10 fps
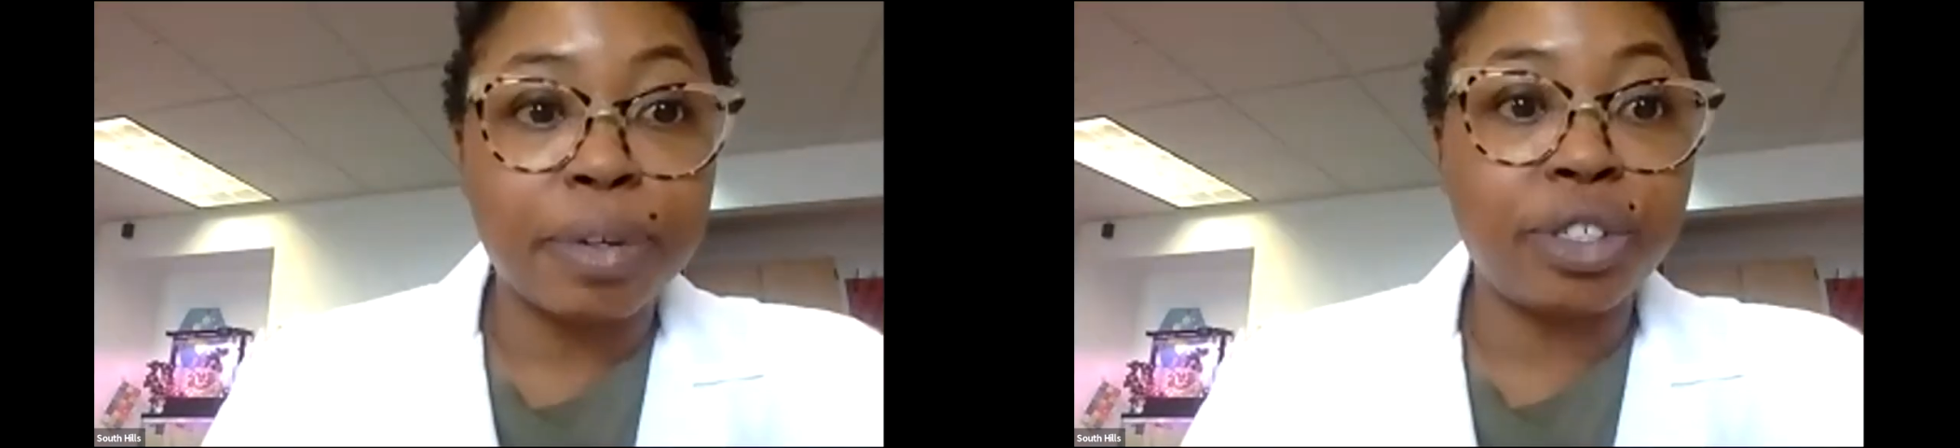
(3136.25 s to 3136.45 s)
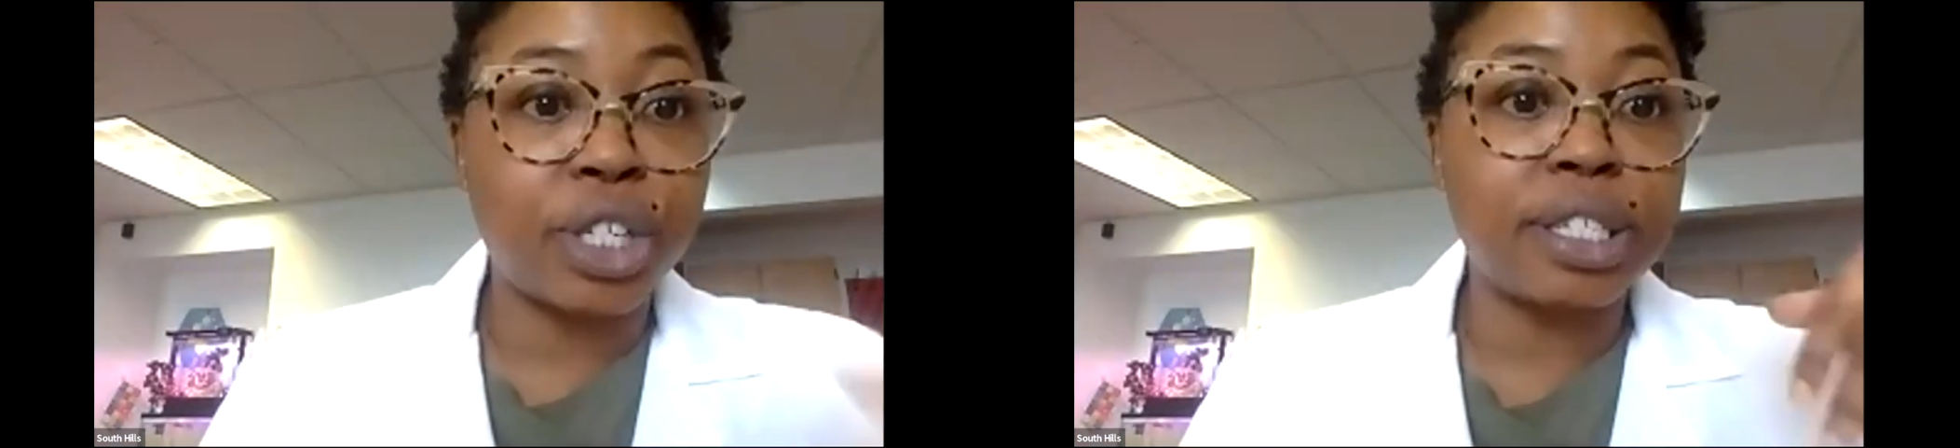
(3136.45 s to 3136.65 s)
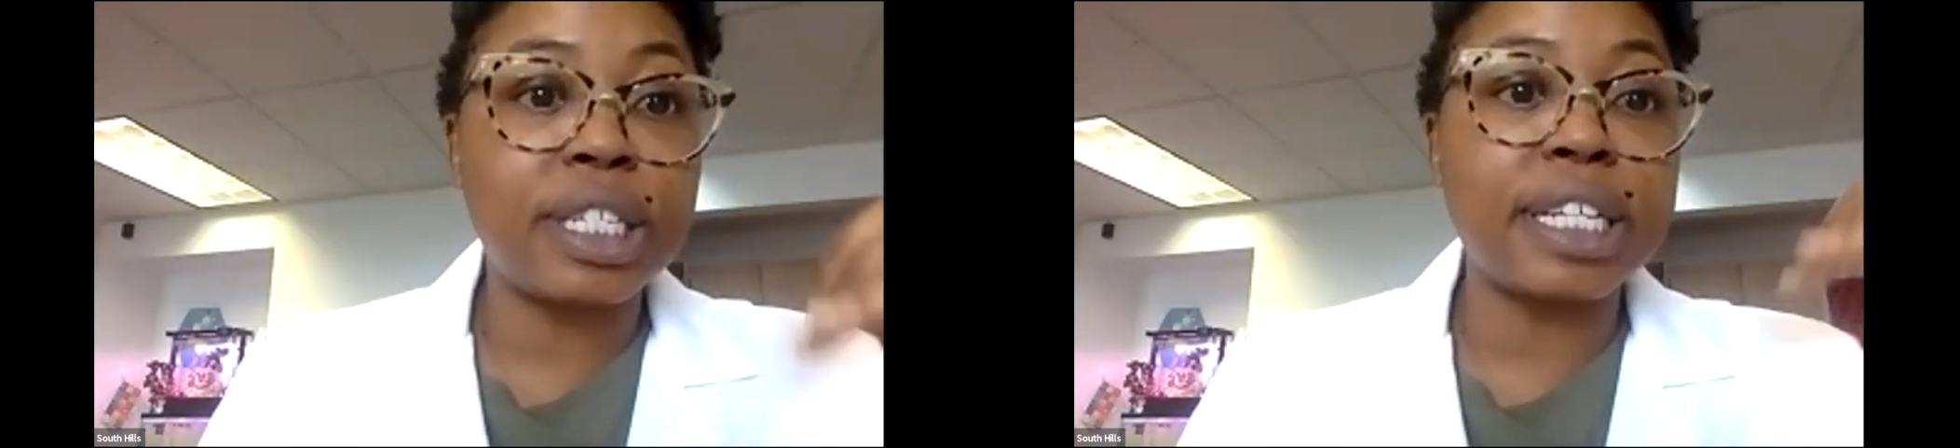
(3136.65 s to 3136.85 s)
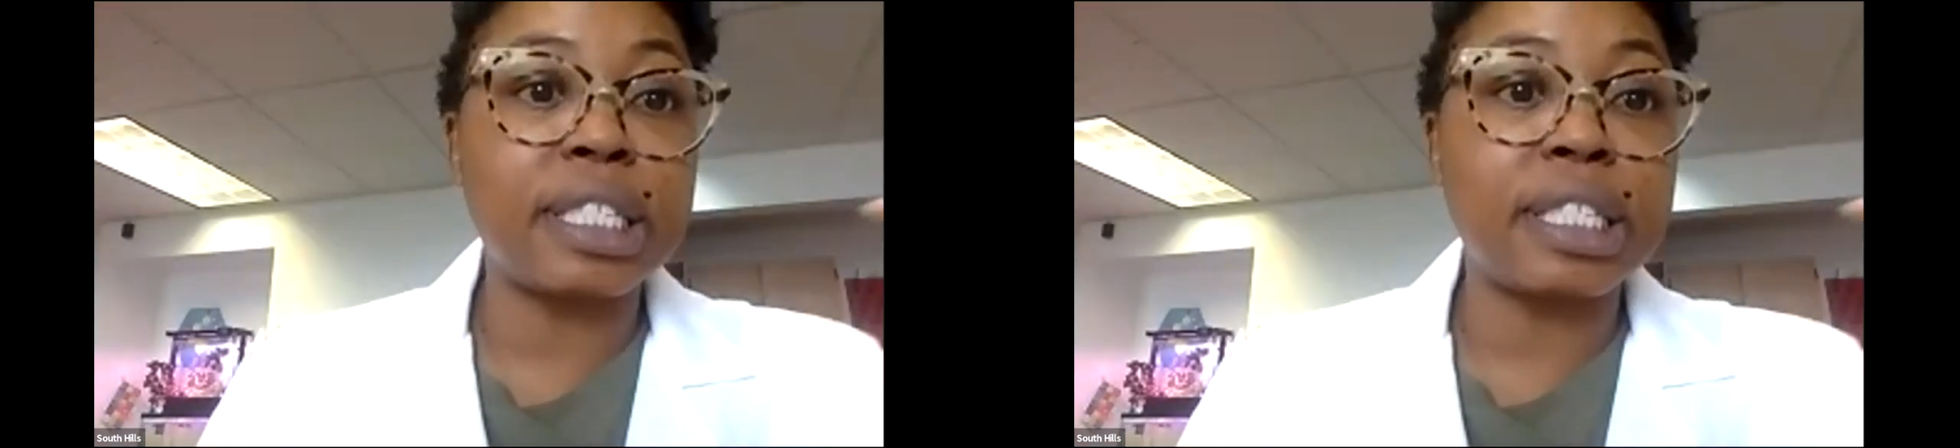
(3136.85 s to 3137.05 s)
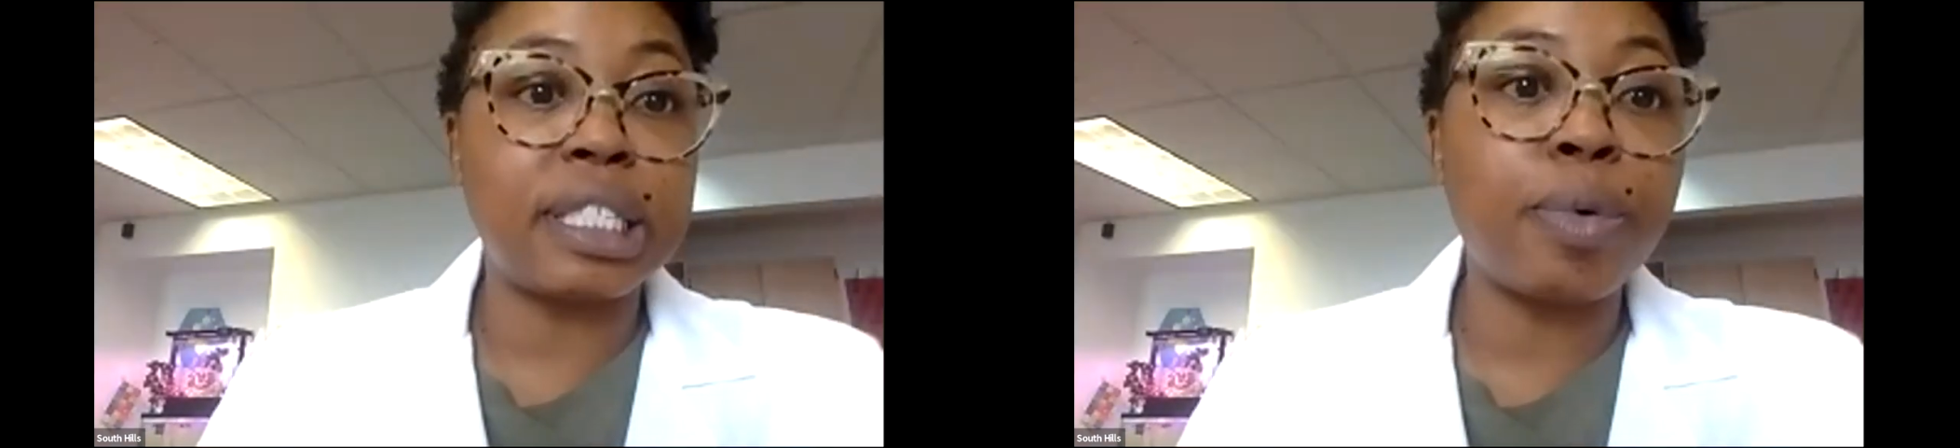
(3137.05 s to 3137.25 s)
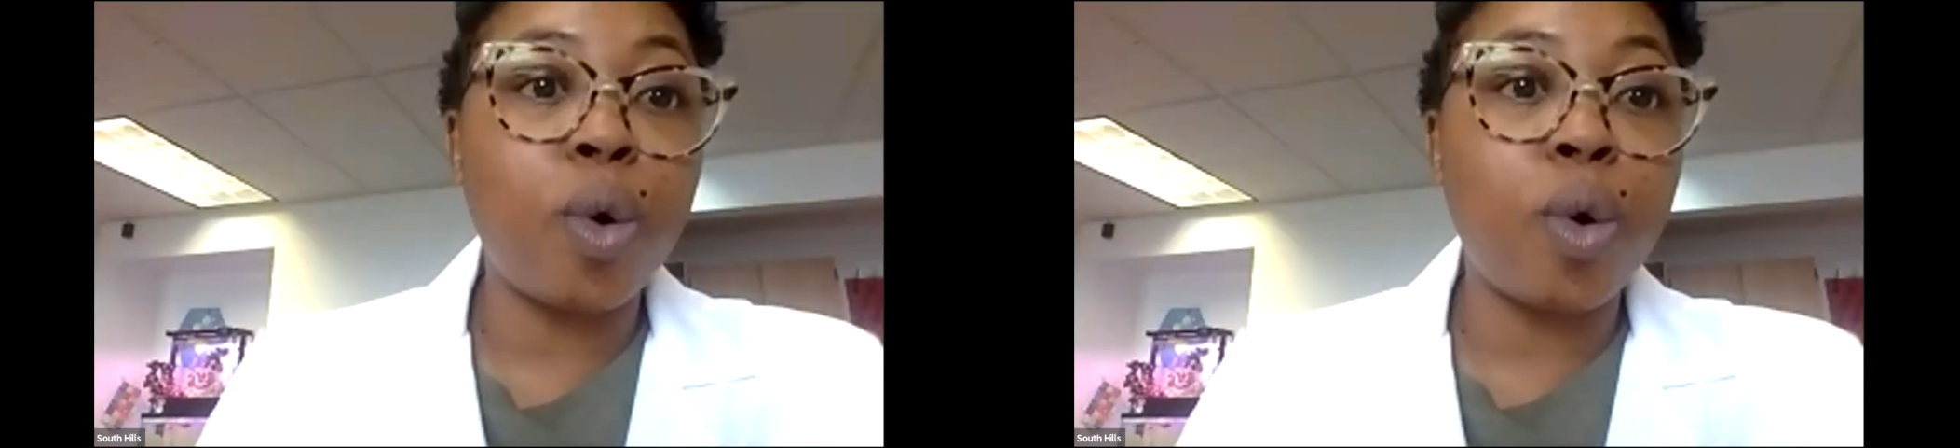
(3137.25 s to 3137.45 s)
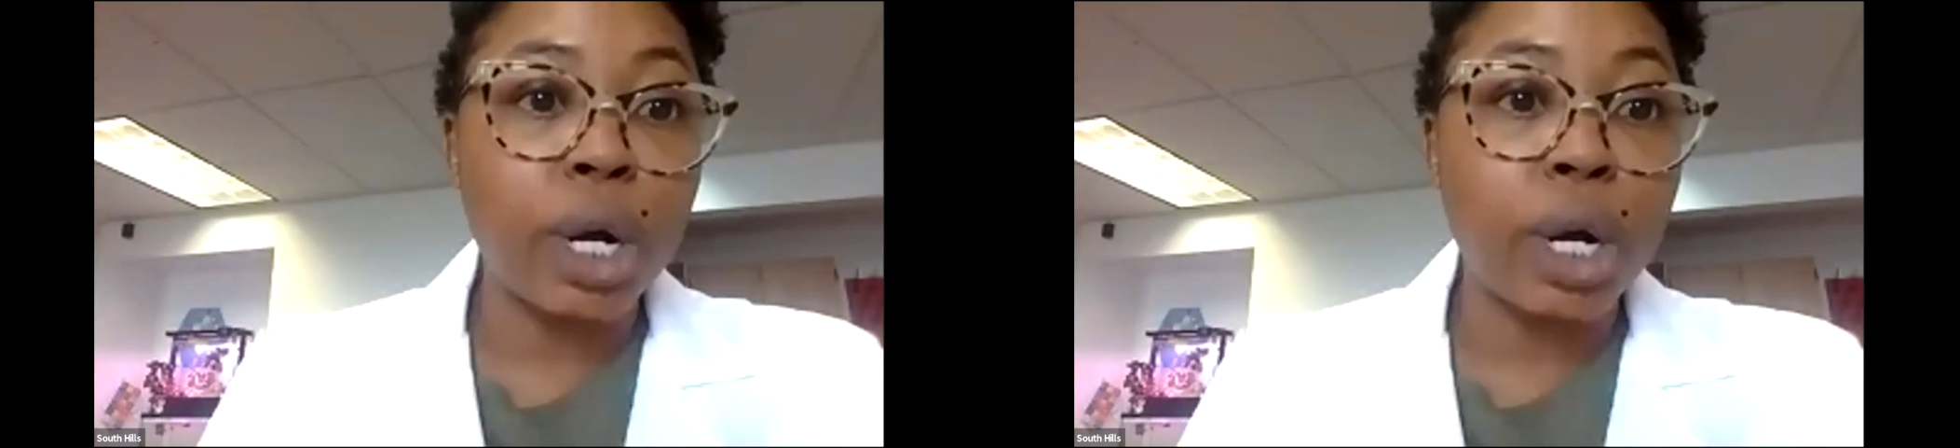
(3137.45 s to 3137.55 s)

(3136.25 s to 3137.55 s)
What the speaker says: but just in simple